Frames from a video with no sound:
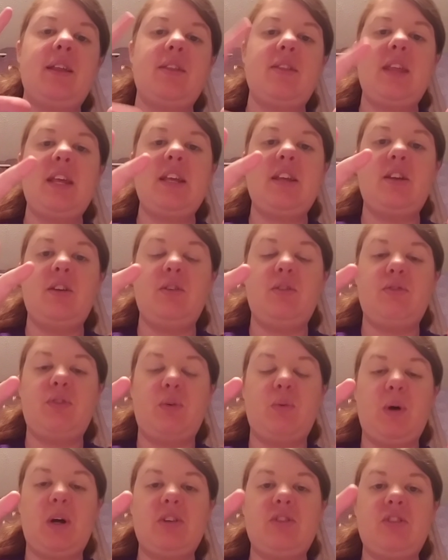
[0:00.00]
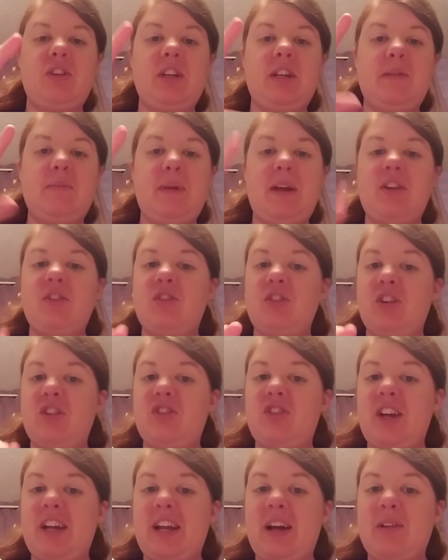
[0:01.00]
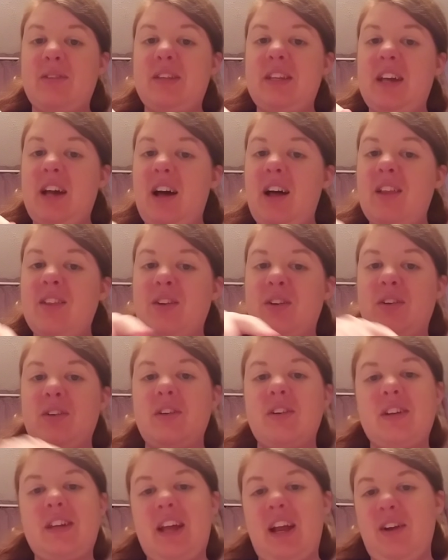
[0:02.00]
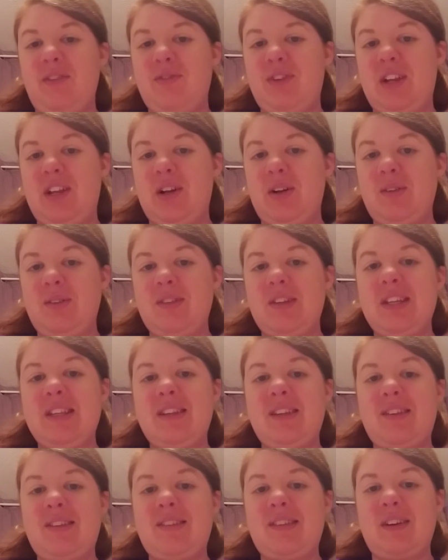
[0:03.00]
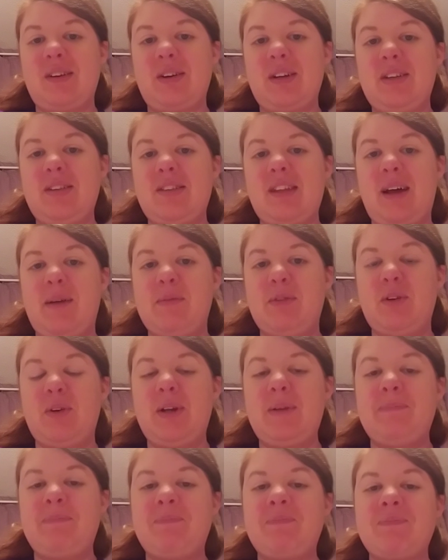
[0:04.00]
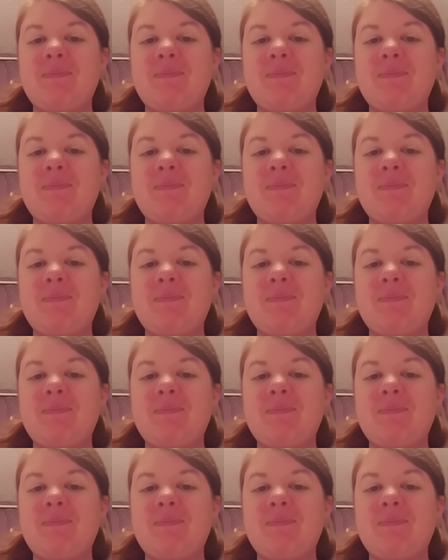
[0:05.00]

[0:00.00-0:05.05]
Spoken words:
Thank you for watching, and make sure to check out the other care videos in this series that I'm doing.